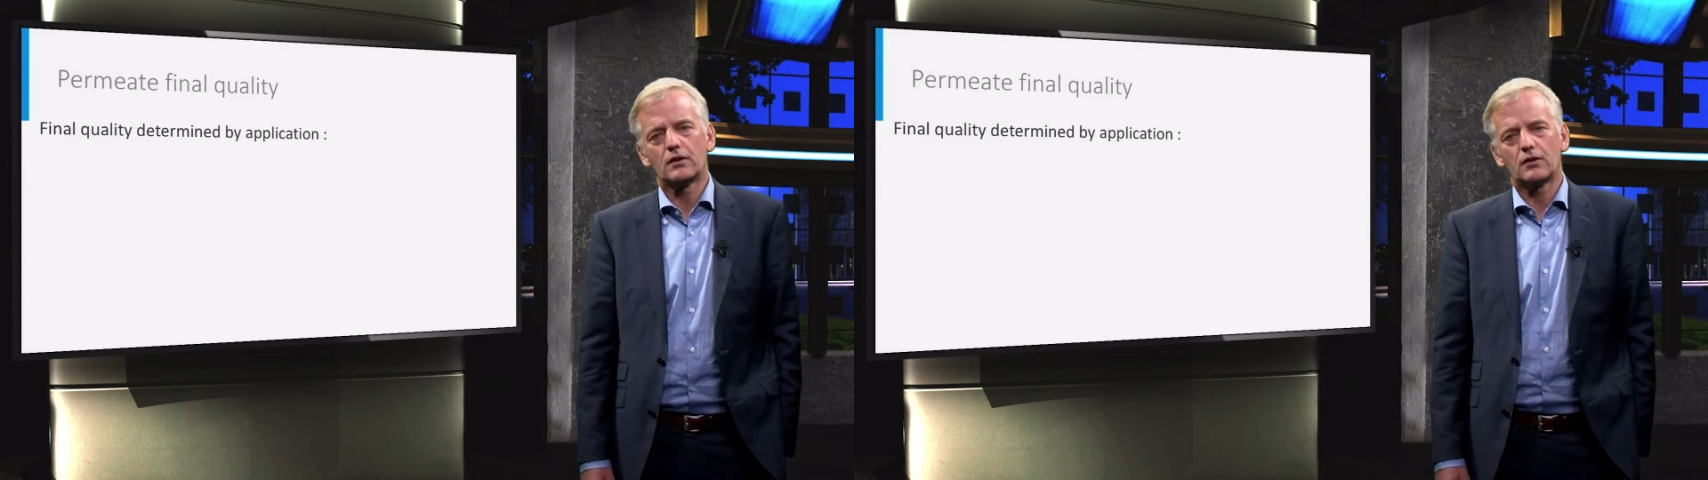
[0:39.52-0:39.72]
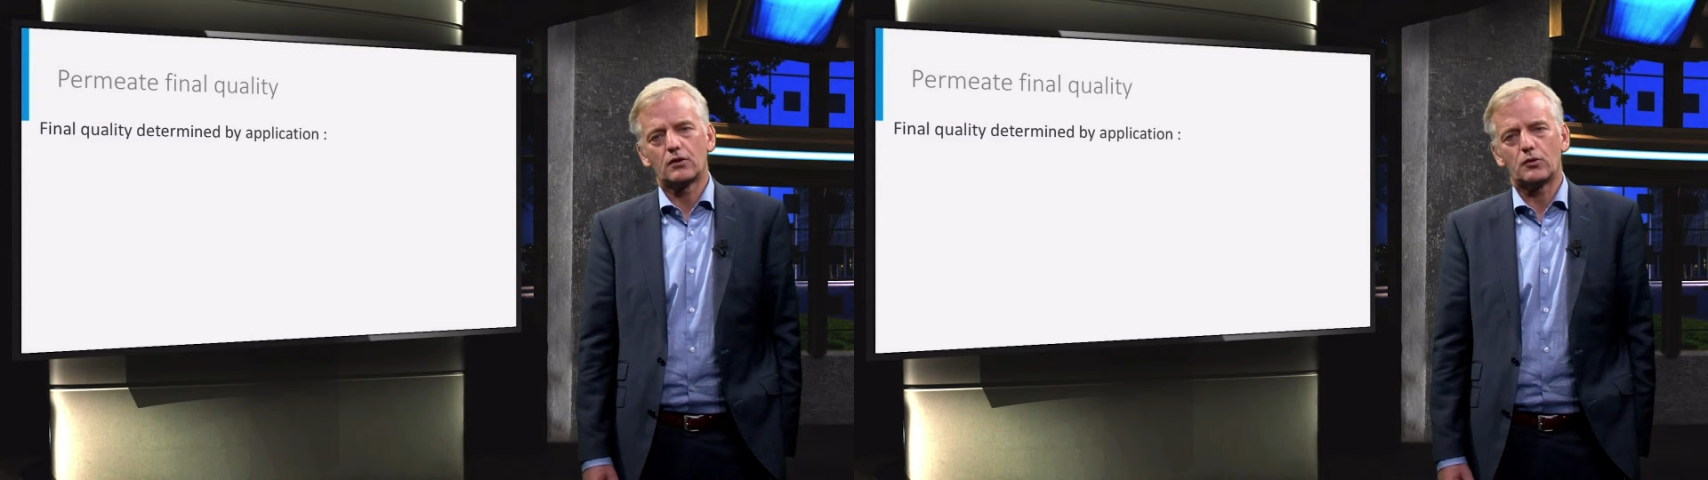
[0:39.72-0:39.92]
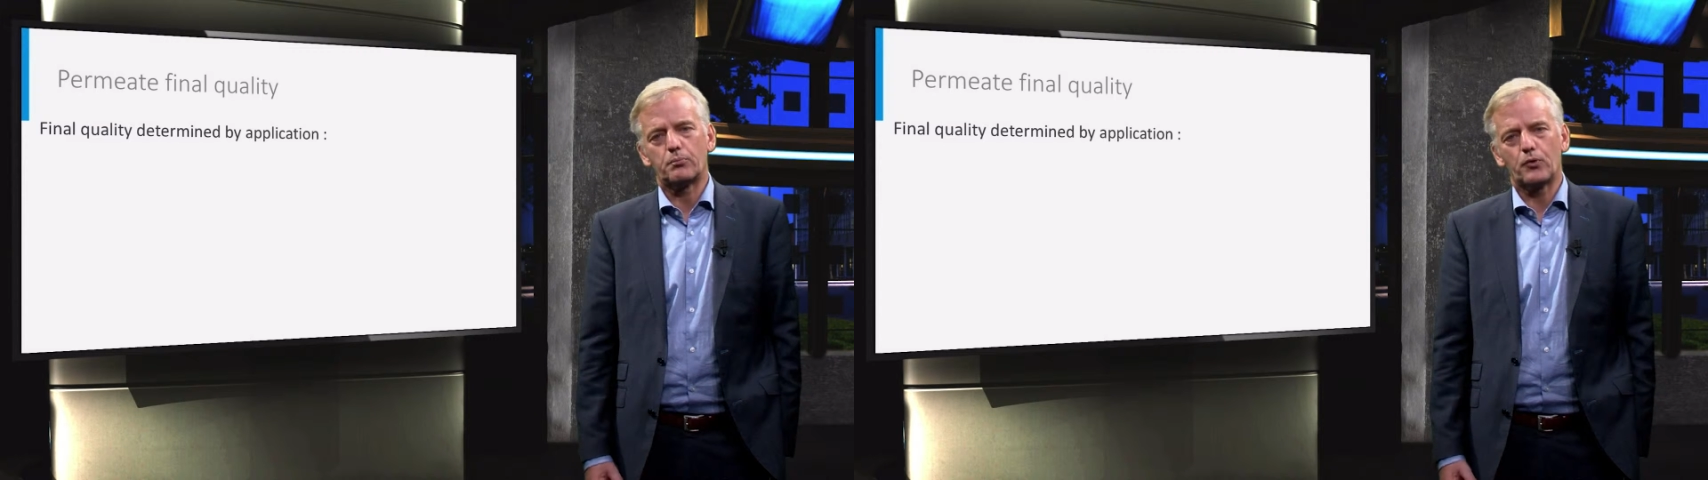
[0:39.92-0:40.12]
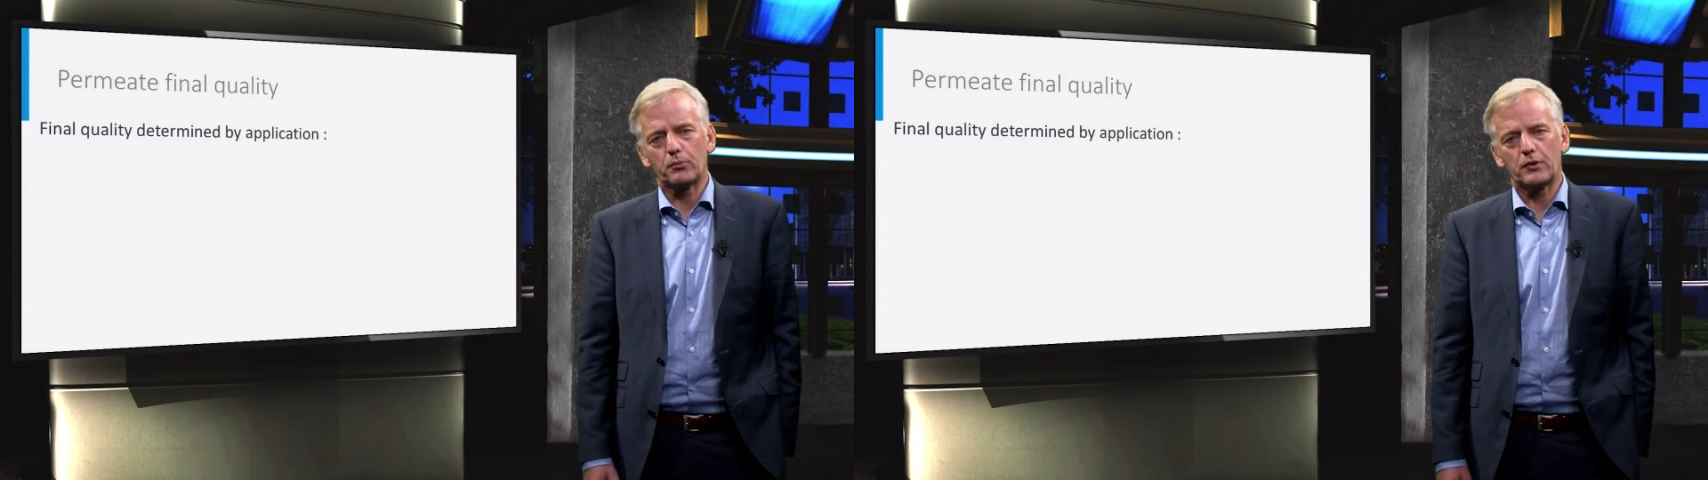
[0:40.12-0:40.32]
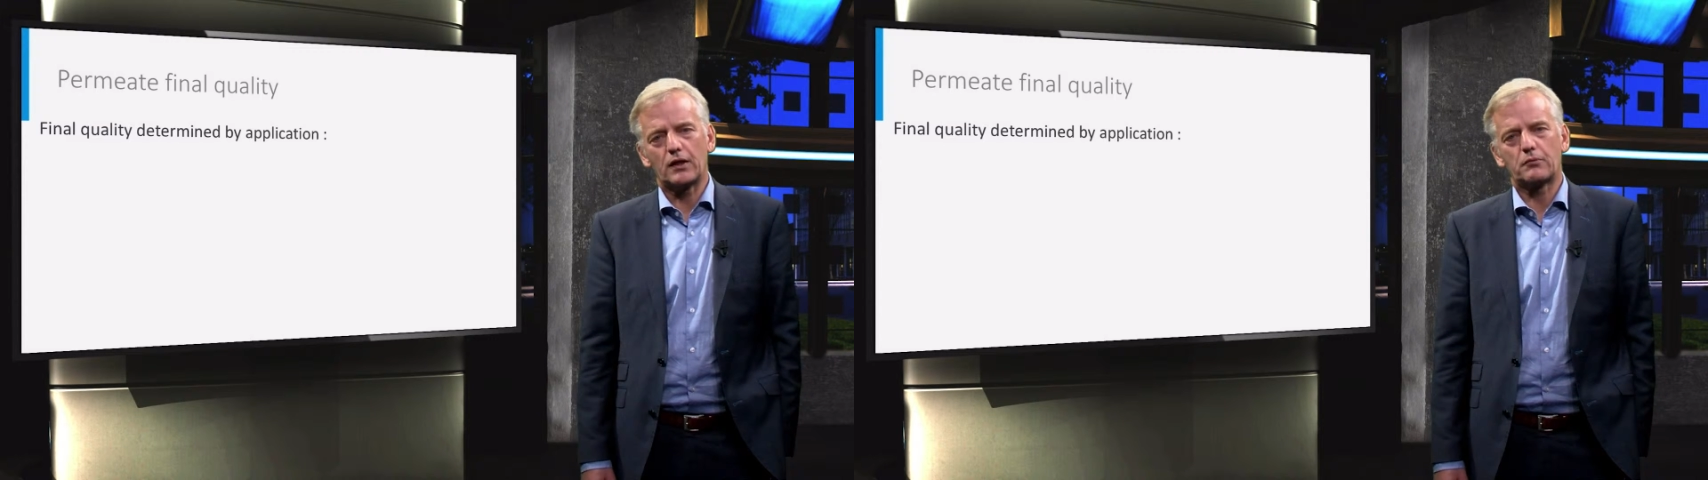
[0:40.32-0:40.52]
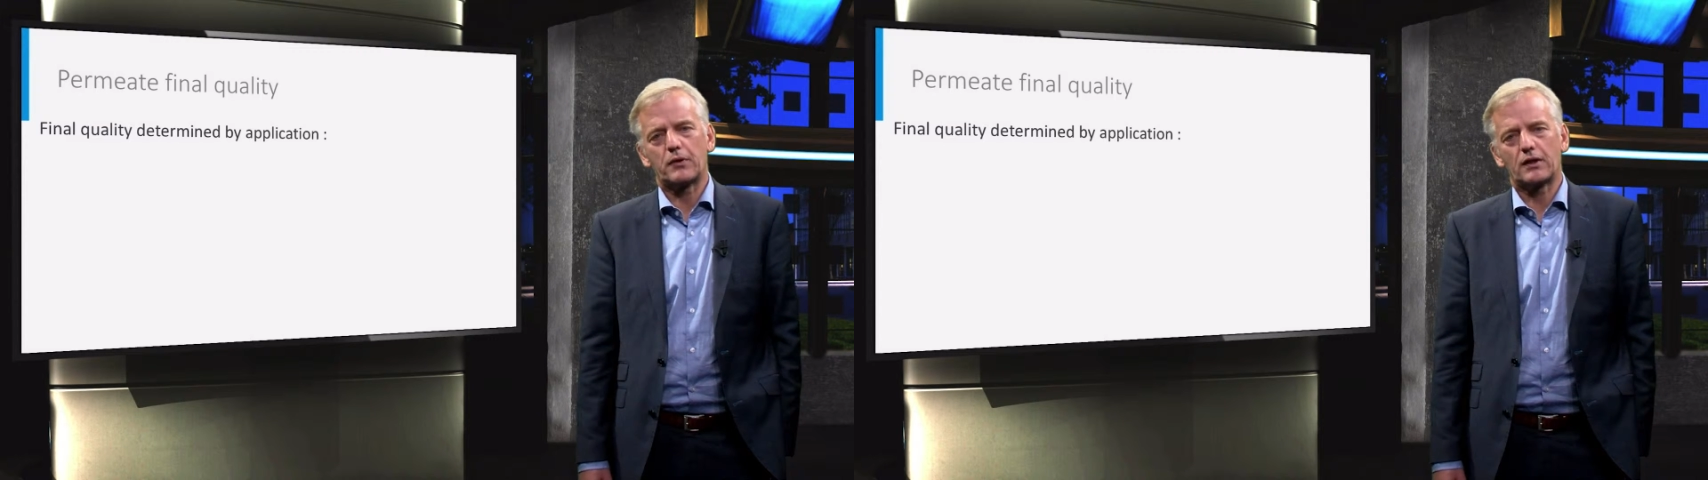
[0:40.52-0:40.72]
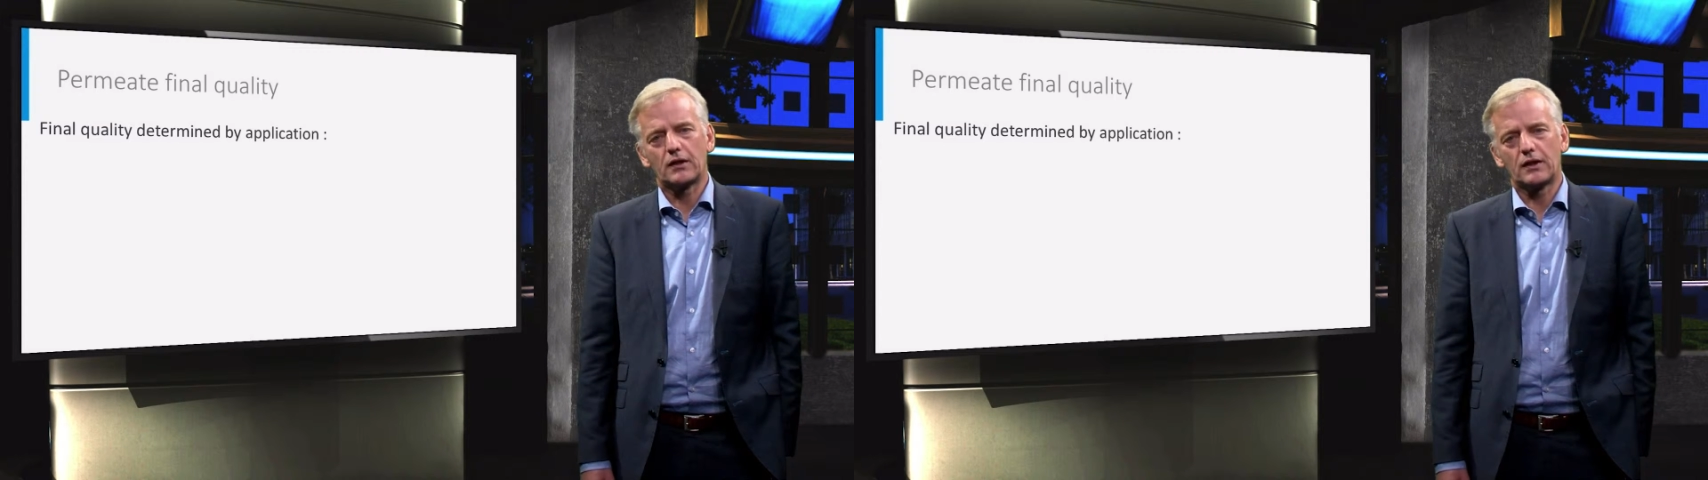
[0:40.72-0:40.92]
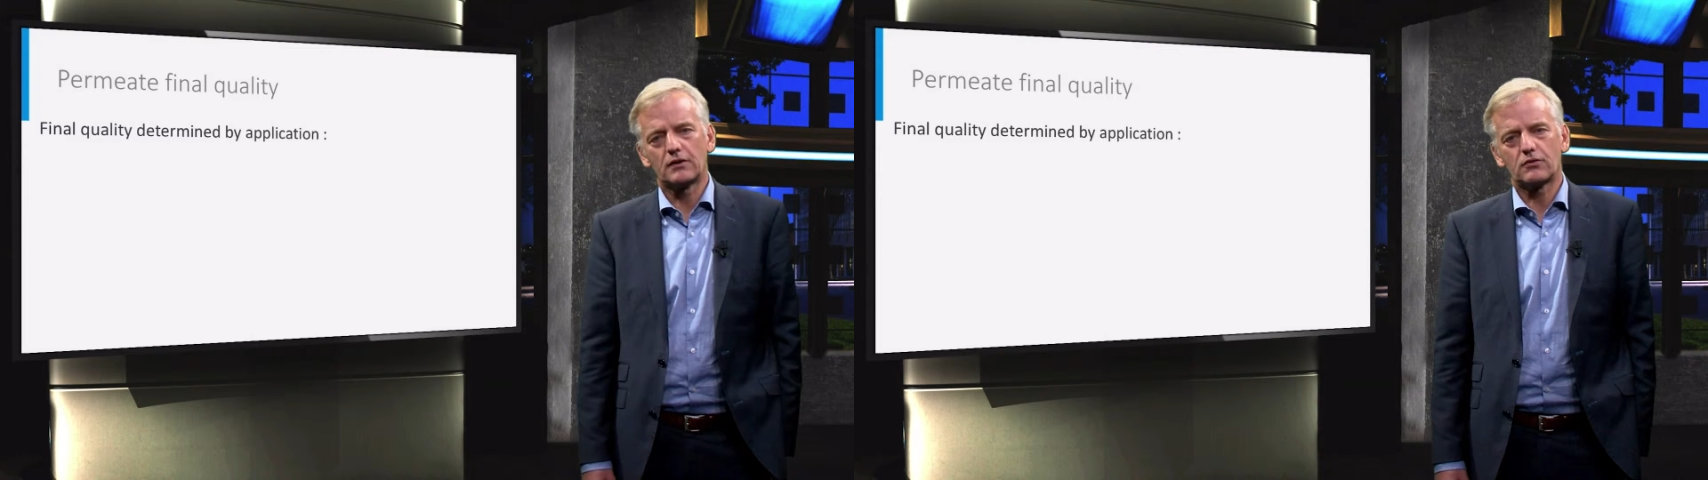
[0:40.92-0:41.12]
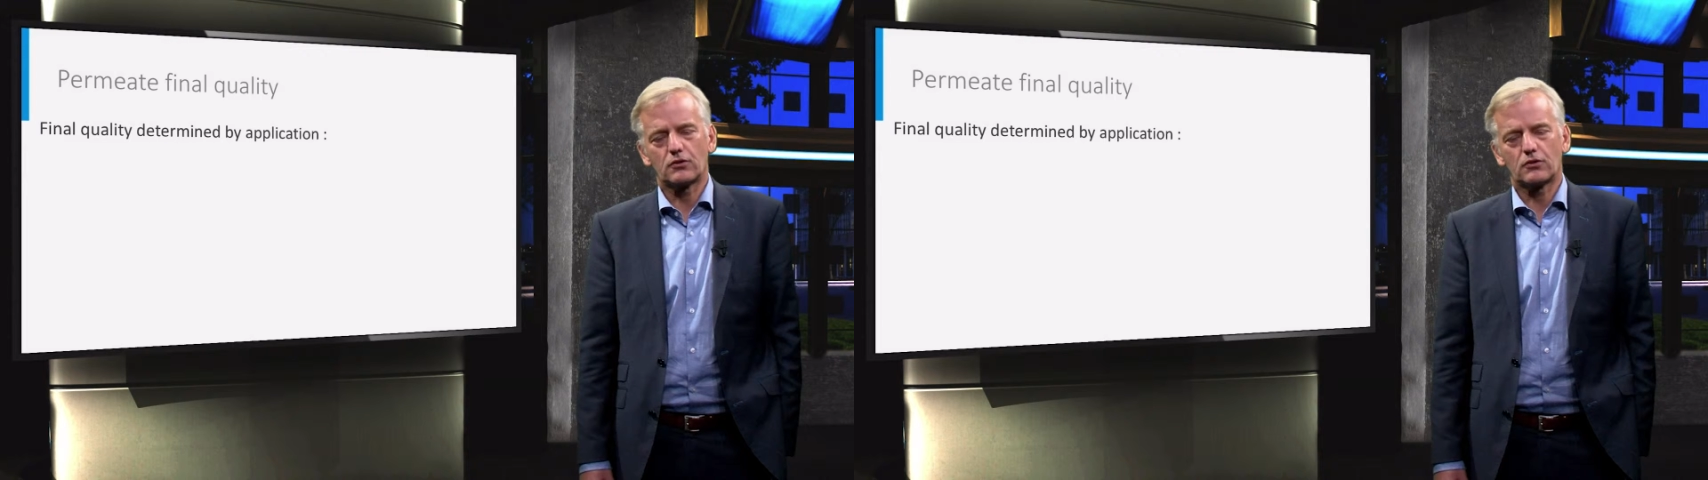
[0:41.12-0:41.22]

the permeate may need